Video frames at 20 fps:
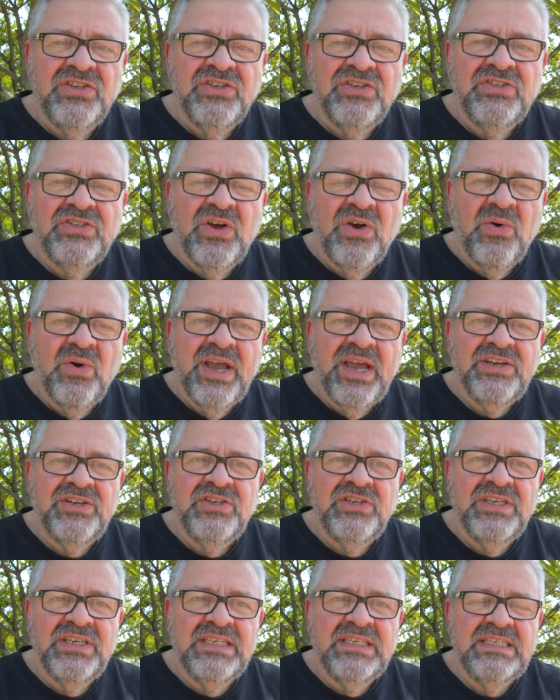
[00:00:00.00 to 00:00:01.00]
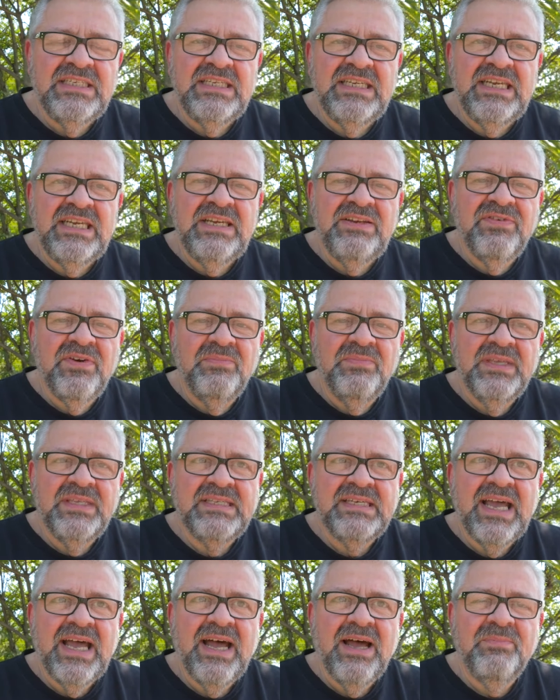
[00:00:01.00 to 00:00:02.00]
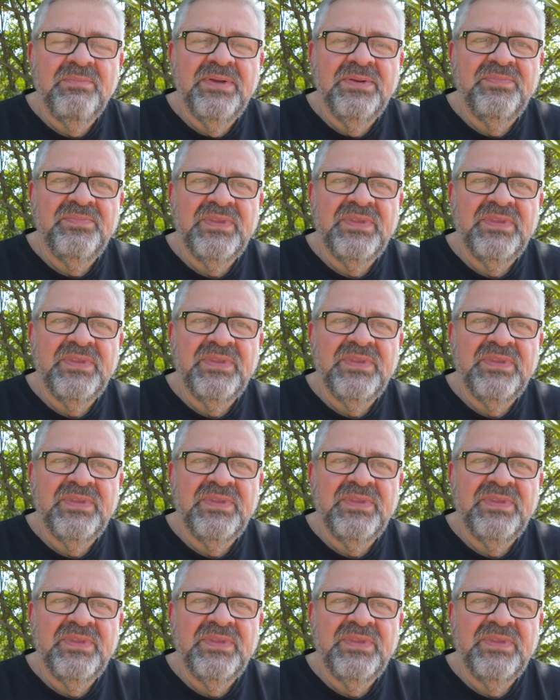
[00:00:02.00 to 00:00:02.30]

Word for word: So as you can see from the top,